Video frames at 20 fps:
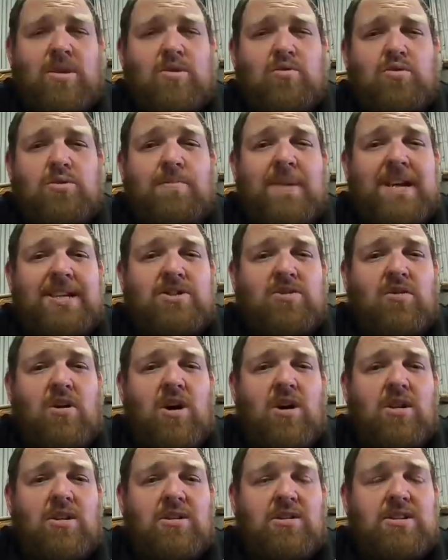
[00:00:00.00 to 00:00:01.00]
of those
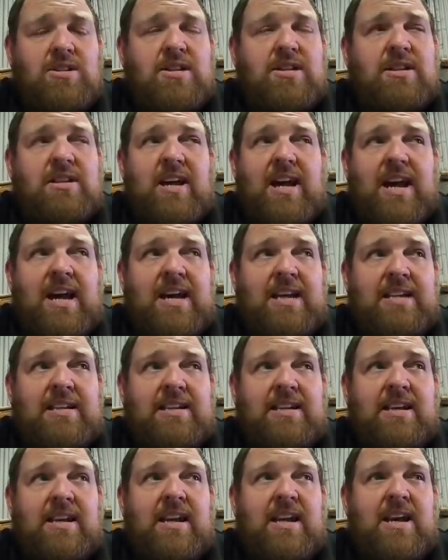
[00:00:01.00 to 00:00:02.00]
mescrols,
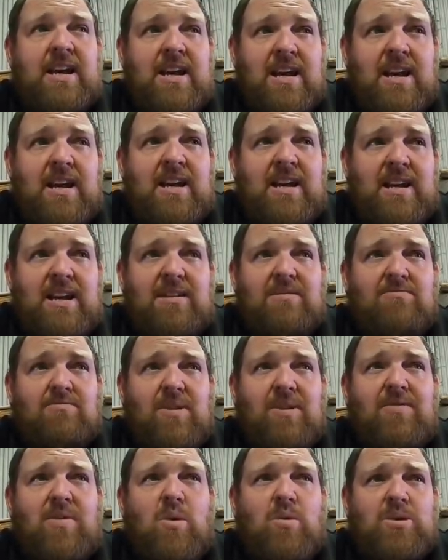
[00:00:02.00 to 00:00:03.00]
and
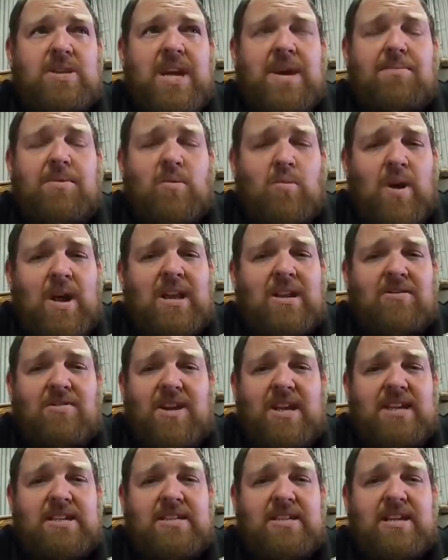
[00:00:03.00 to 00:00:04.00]
we've always kept it well
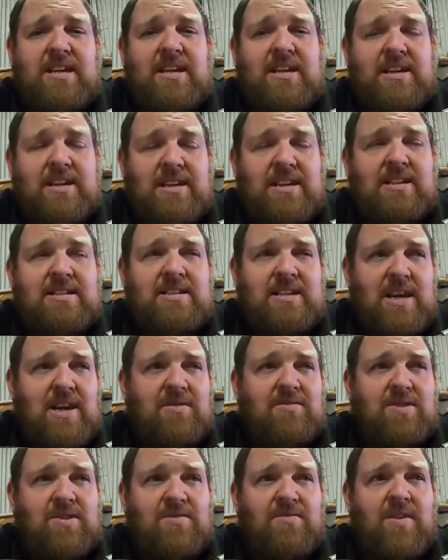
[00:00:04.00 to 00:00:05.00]
greased, and it has
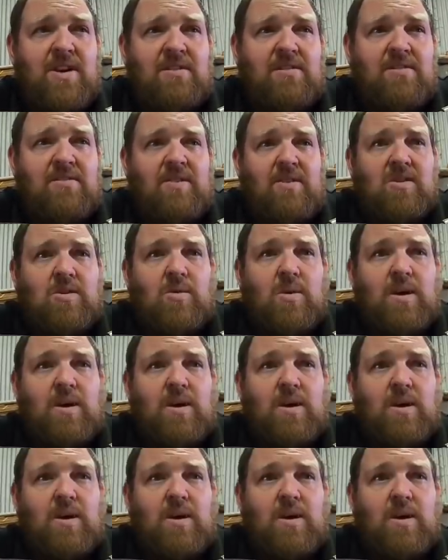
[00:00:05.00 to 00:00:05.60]
served us very, very